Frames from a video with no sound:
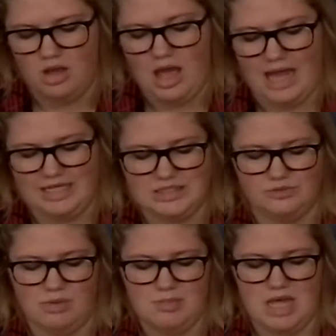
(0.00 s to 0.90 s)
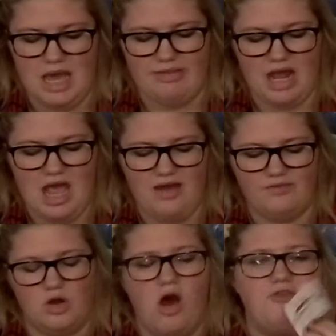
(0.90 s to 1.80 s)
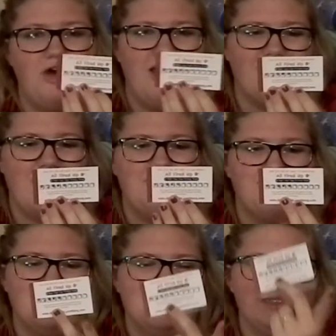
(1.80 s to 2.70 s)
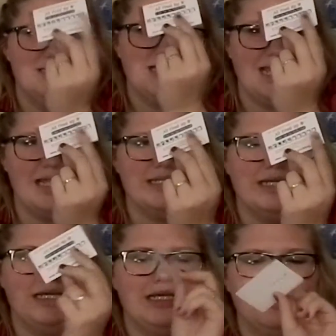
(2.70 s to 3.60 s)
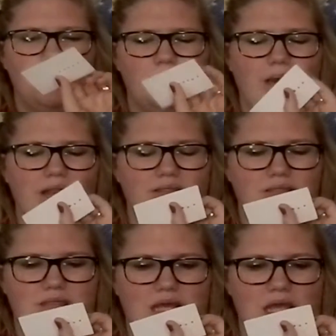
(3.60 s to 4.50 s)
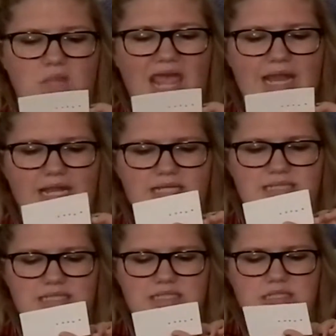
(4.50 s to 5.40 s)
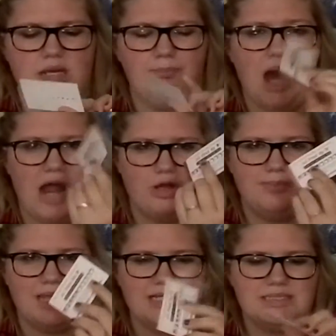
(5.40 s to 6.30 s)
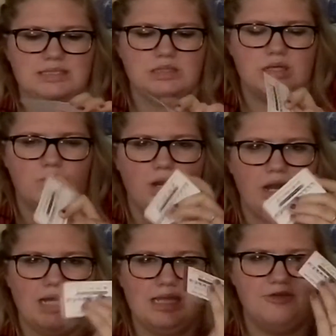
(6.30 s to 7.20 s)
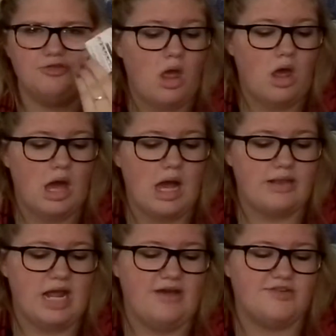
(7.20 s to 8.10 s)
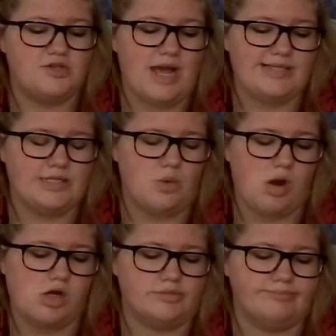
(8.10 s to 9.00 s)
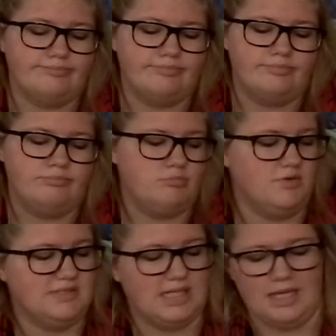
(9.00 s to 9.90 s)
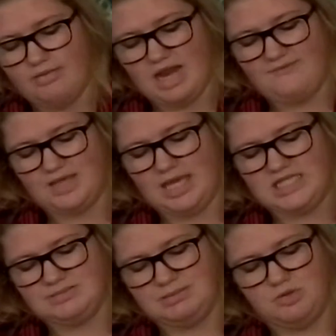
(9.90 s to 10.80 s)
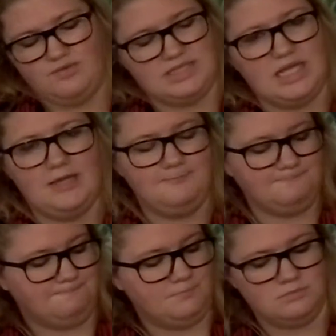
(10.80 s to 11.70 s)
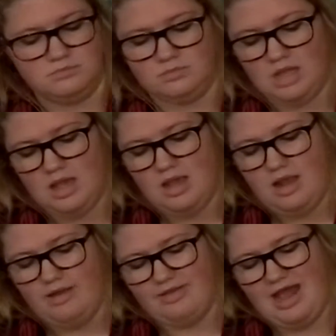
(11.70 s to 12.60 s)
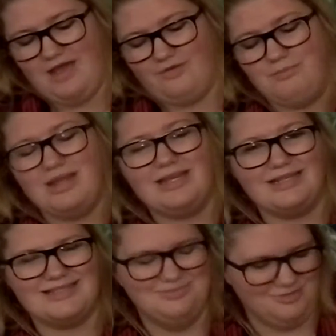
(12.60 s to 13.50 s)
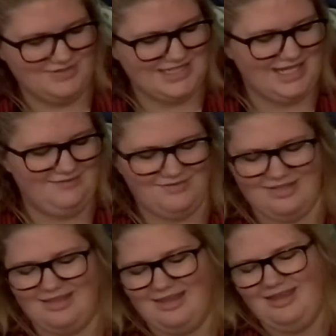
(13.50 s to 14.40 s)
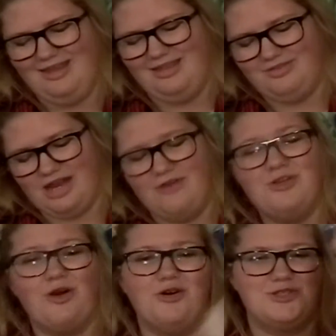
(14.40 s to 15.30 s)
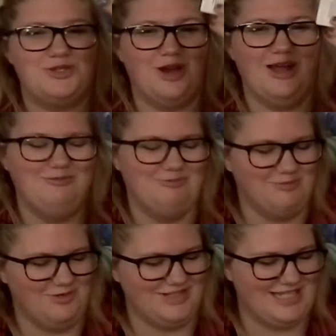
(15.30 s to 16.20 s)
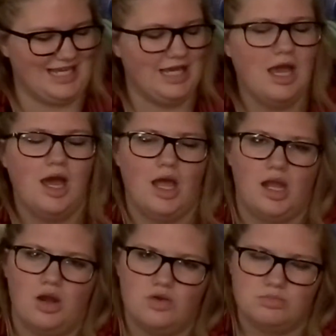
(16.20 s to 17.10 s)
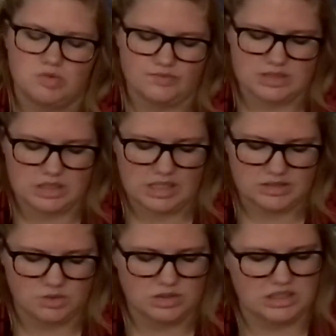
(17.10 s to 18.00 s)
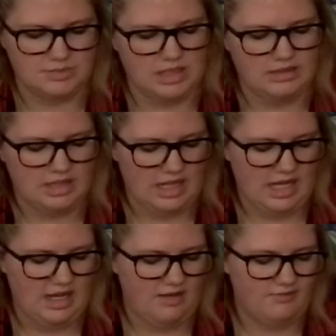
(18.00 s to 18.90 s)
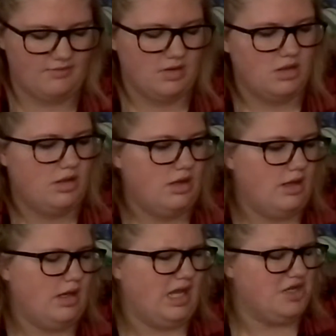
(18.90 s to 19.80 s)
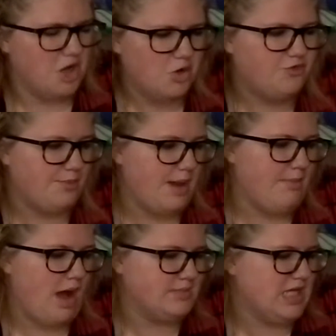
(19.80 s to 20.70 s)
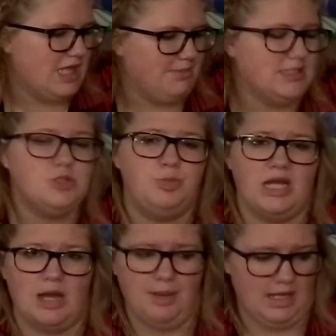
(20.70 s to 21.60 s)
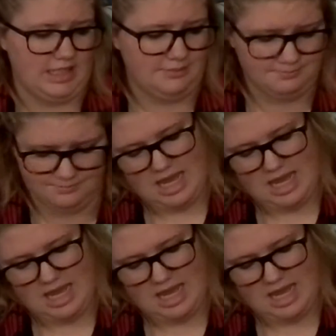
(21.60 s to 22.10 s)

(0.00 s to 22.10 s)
I need to remember that. And then I have an all fired up ticket coupon thing. It is, this is a pottery place where I live. And I have a Jurassic World movie ticket. And I have a Kingsman movie ticket. And I have a Minions movie ticket. And I have an Ultra movie ticket. I go to the movies a lot, don't judge me. And then I have a note from my mom telling me to pick up honey.